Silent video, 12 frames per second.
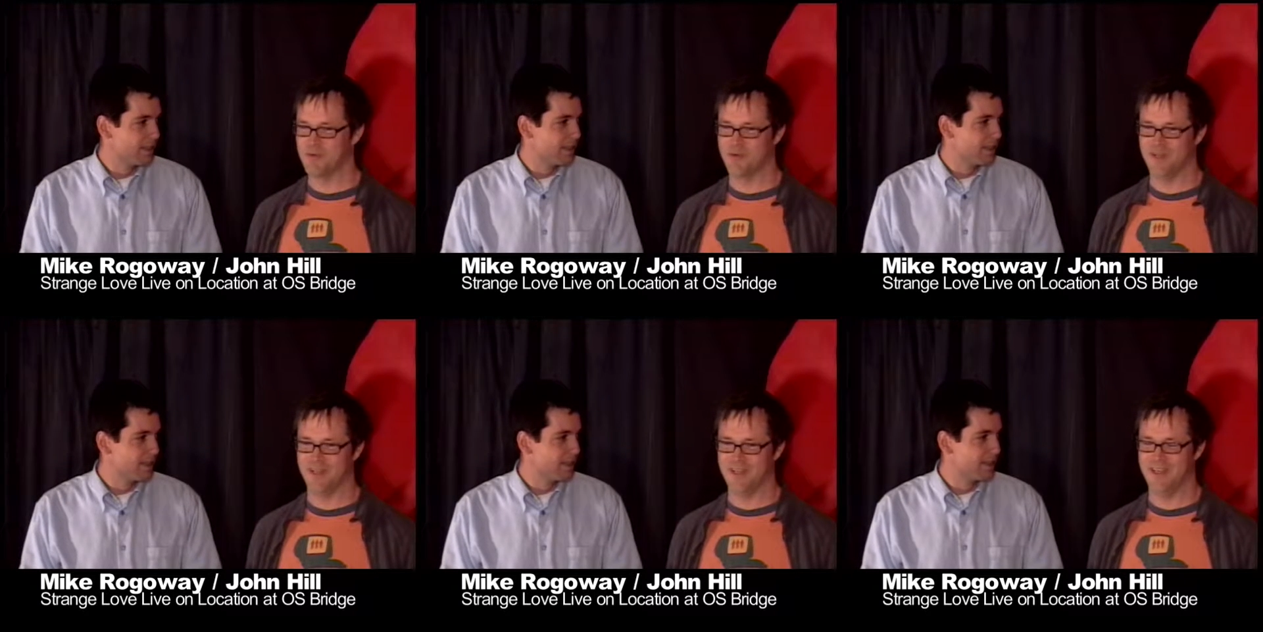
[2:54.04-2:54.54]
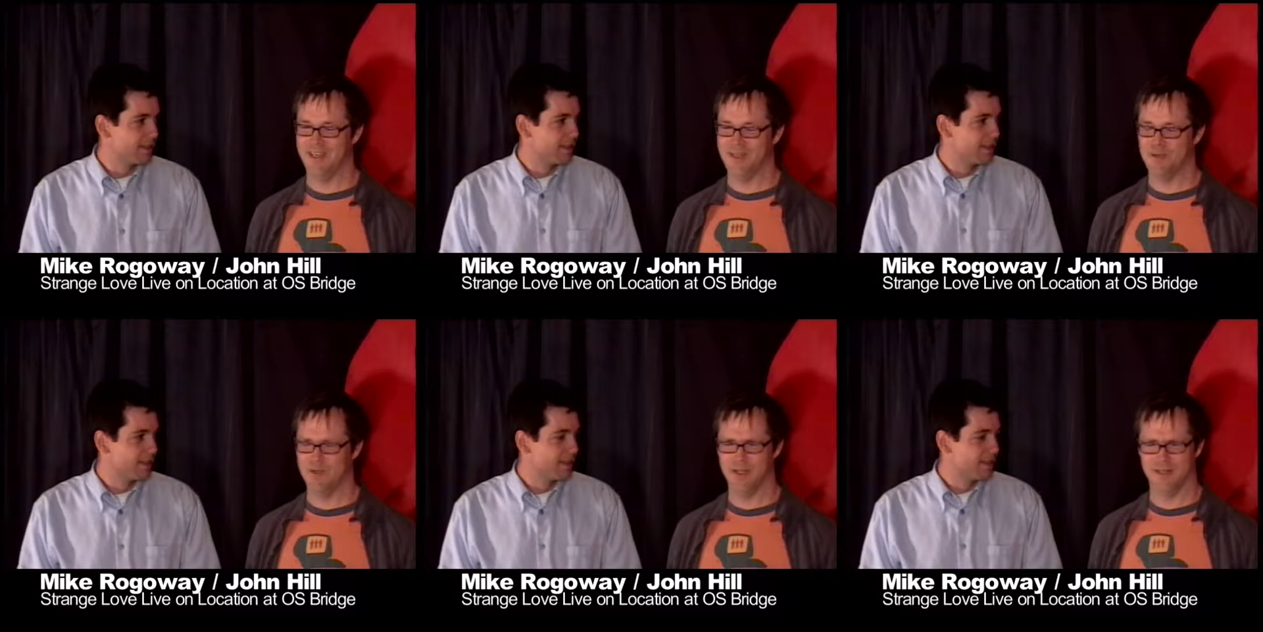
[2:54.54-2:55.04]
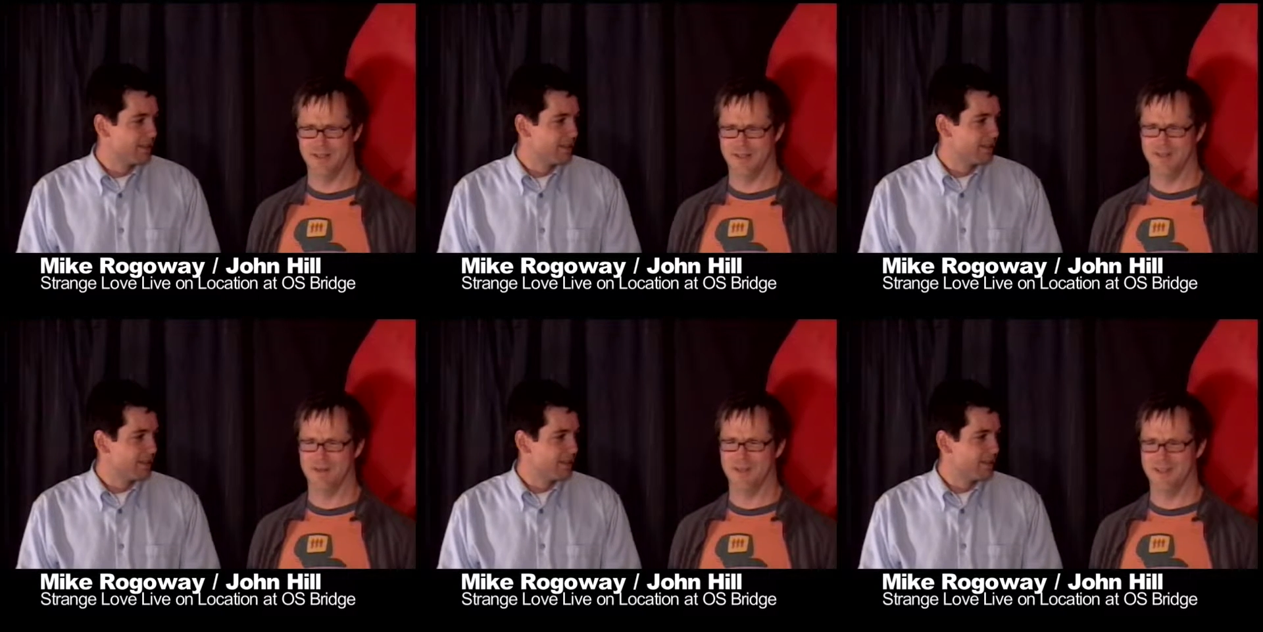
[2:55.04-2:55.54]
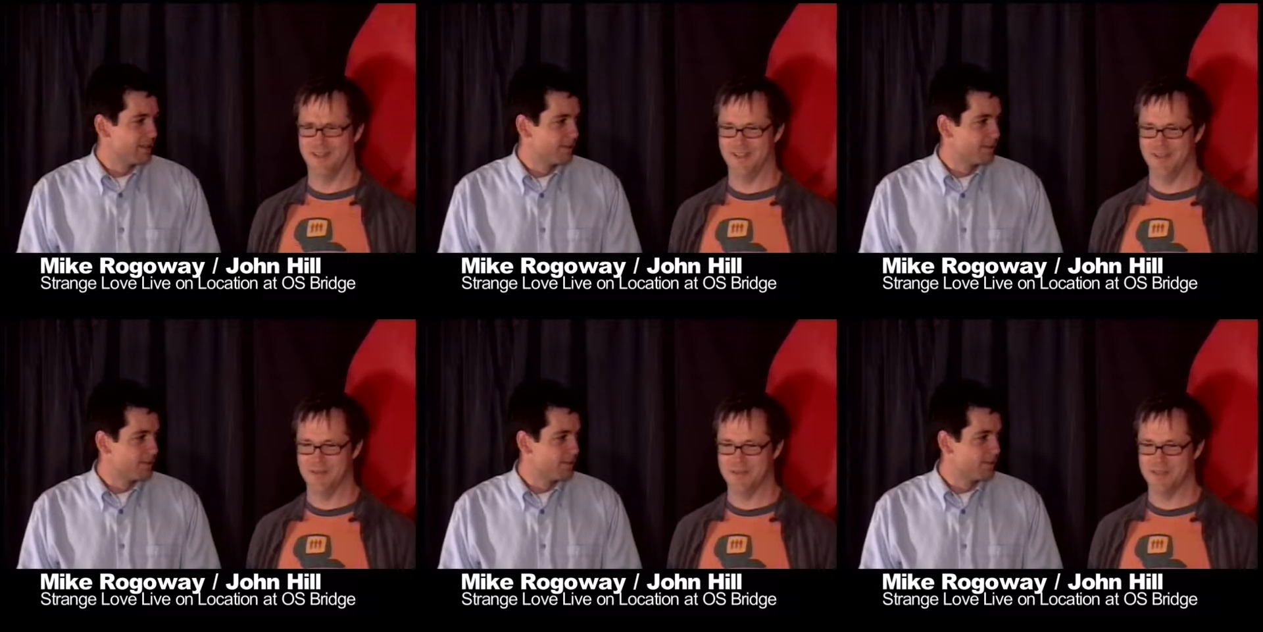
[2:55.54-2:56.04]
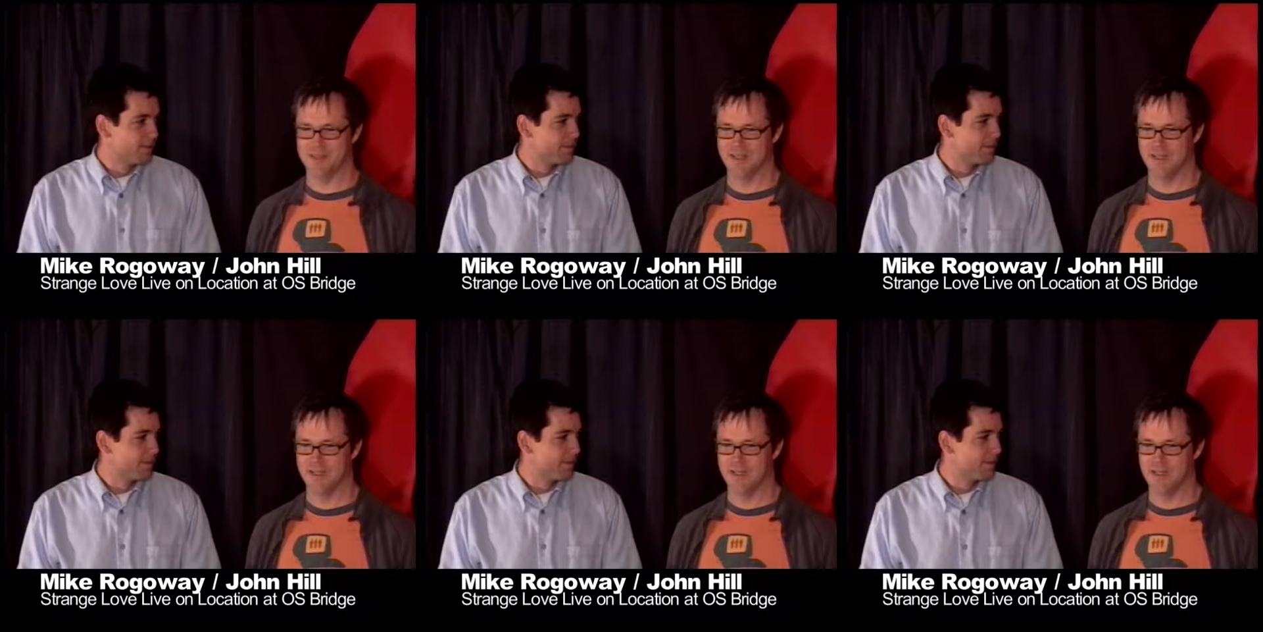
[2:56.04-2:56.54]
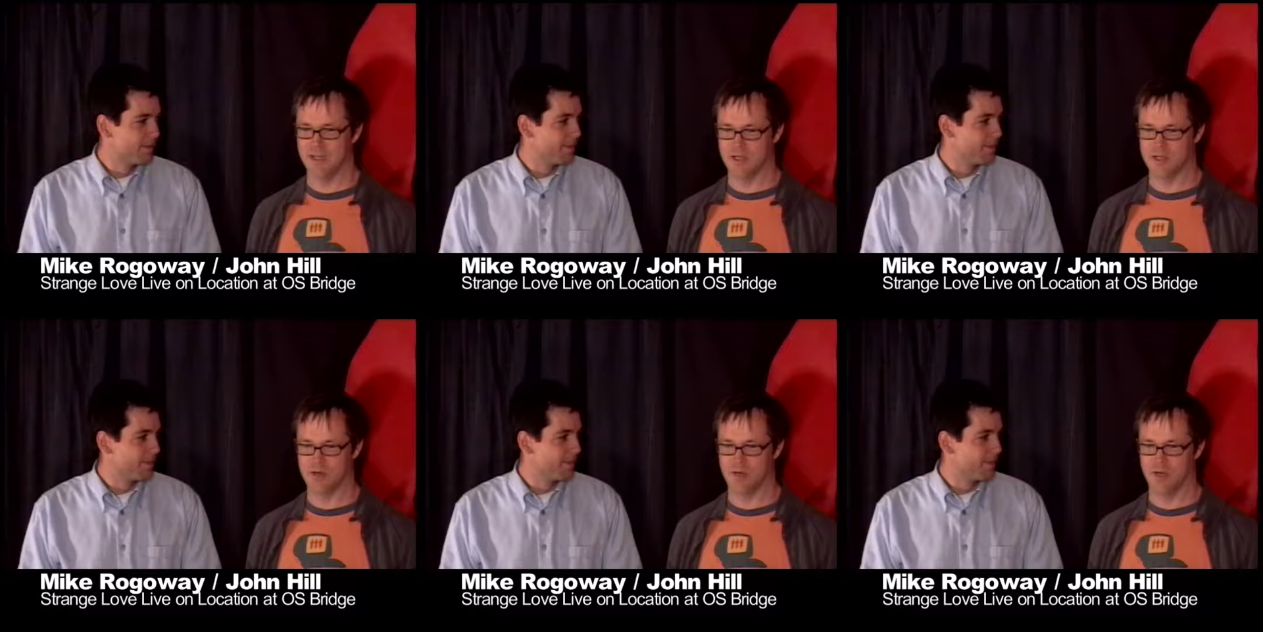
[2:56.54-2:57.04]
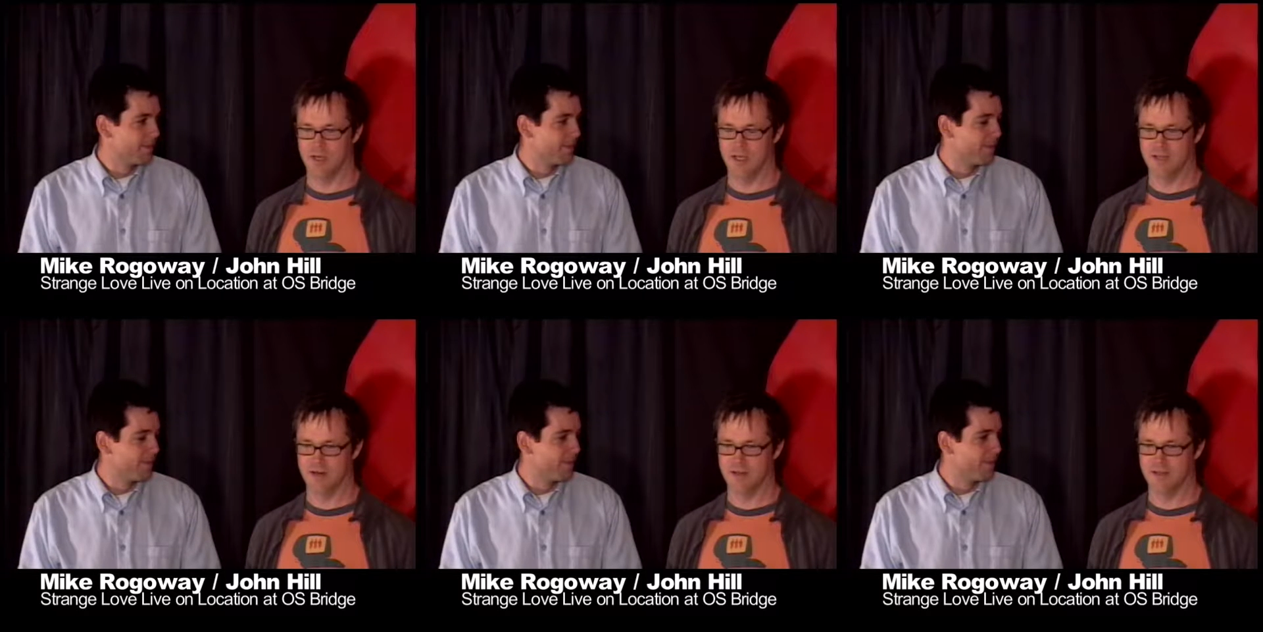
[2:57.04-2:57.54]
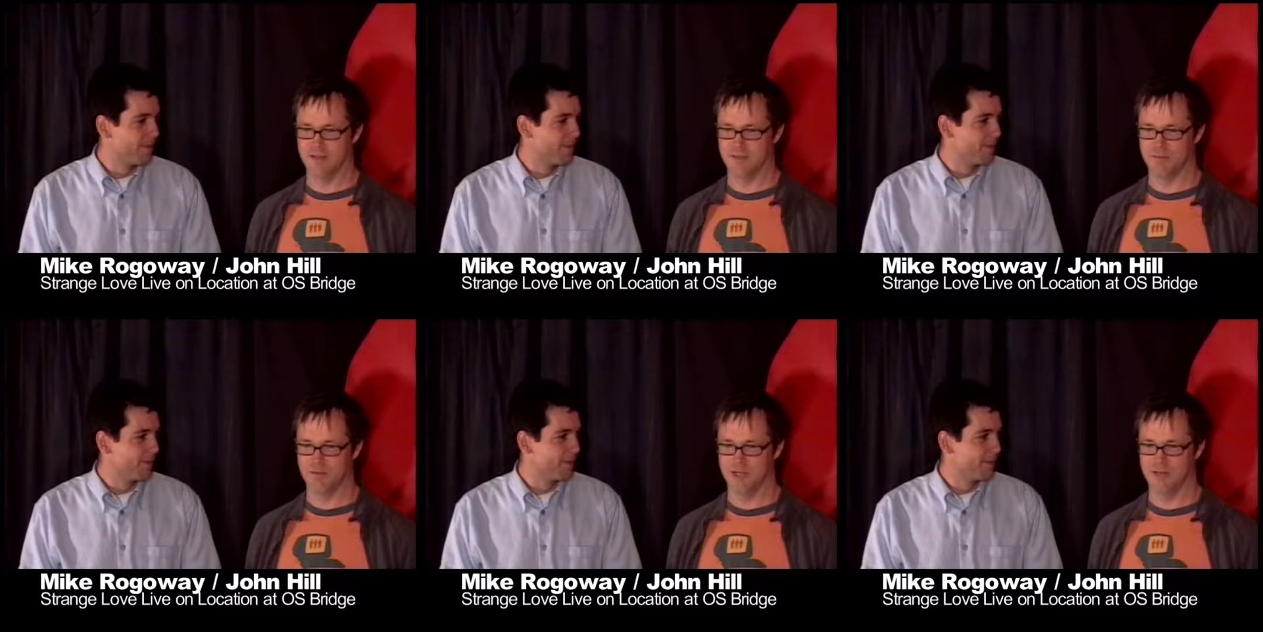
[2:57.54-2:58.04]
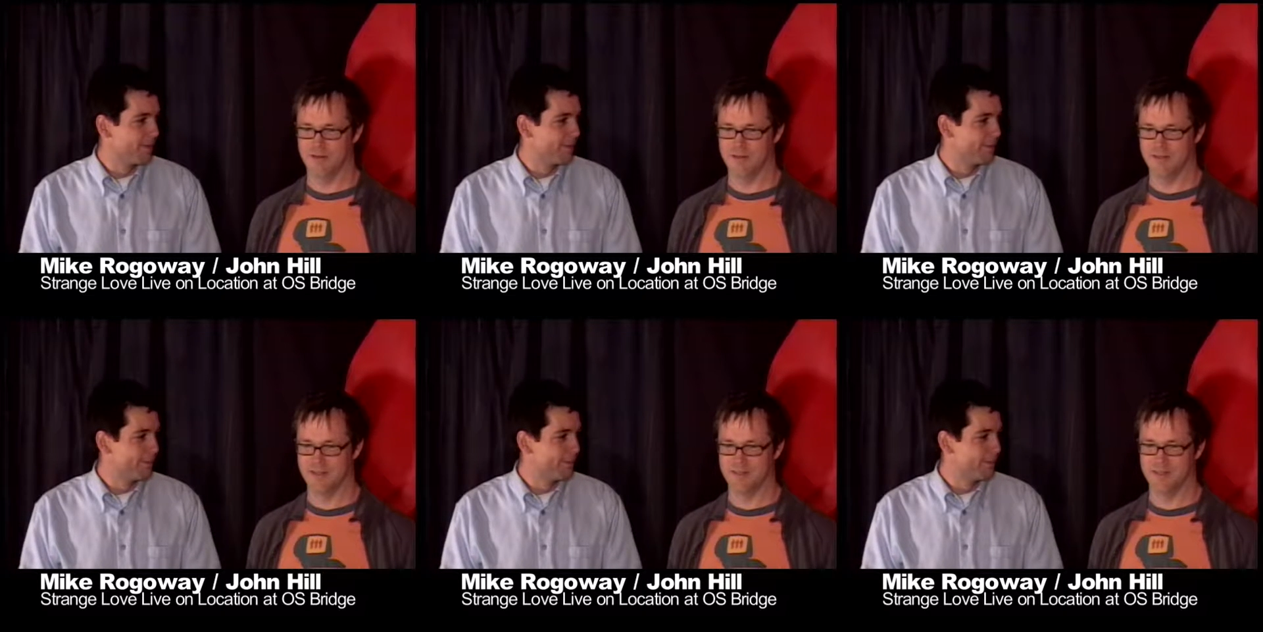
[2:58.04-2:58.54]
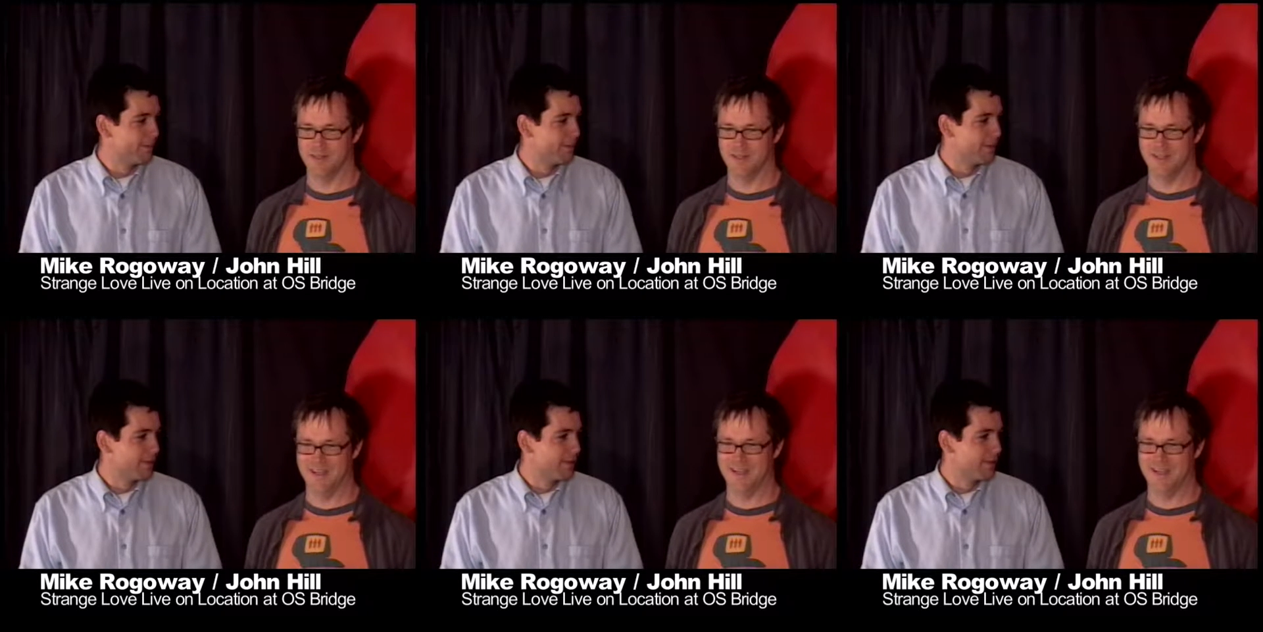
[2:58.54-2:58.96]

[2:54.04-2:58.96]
Speaker 1: wondering, he tweeted the other day that he was not sure why he called it what he called it, but